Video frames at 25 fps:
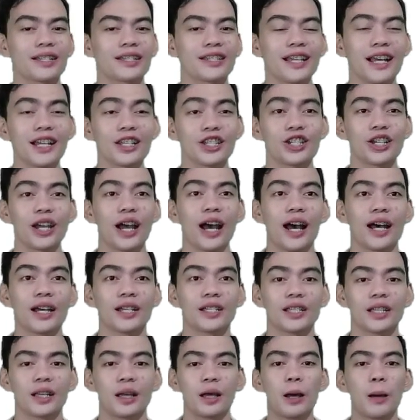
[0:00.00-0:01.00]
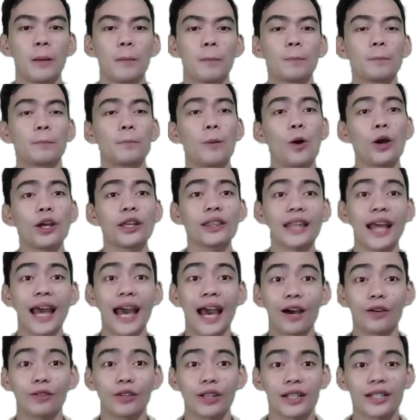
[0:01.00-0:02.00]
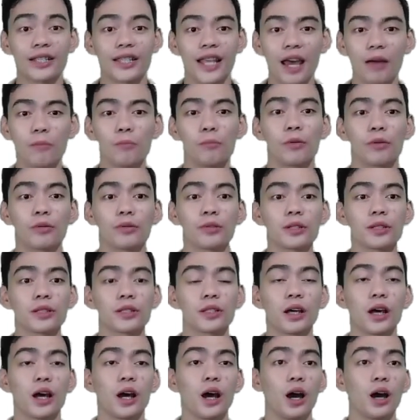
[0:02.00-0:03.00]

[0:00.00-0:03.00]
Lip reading: such as point out examples